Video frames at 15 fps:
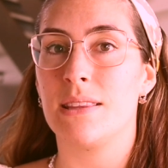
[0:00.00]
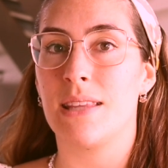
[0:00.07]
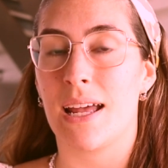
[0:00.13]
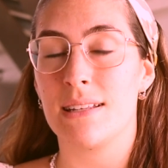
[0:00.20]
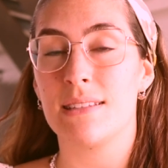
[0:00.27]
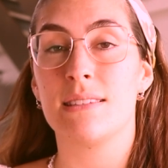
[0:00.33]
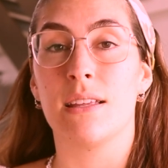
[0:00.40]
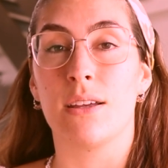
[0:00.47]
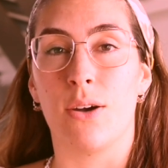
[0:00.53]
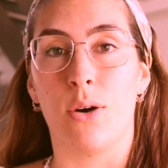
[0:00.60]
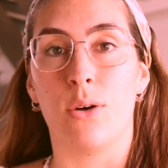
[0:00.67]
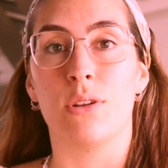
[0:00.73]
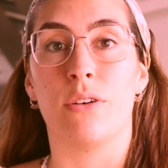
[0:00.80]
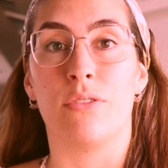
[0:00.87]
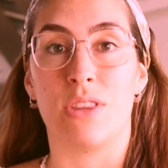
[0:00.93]
That's the
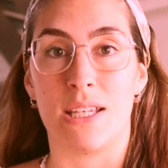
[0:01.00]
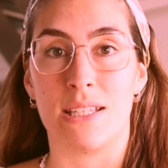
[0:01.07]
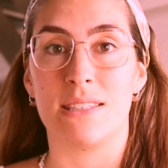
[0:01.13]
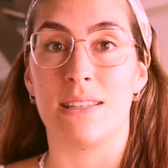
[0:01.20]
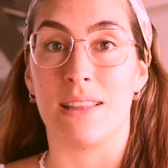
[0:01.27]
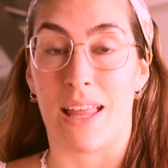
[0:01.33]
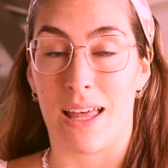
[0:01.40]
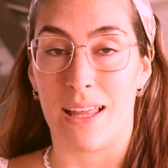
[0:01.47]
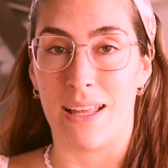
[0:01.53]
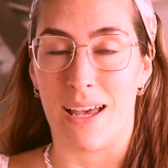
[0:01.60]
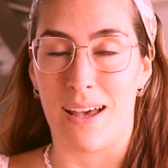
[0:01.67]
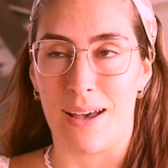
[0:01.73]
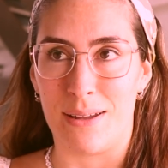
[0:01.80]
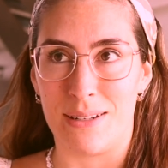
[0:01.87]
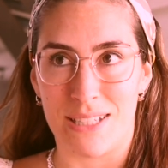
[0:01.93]
goal of this
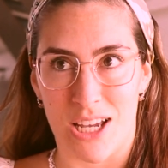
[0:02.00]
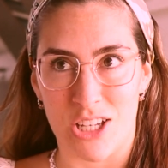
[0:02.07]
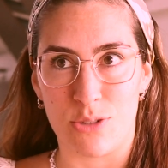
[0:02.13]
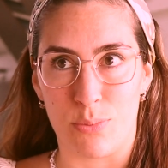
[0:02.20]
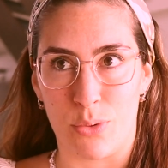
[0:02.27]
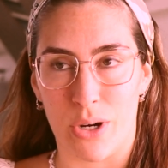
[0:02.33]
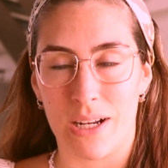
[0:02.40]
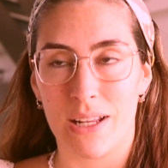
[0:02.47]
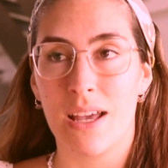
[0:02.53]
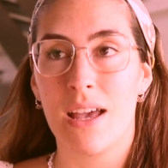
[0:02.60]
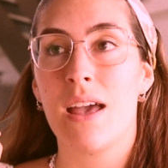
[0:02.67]
dashboard.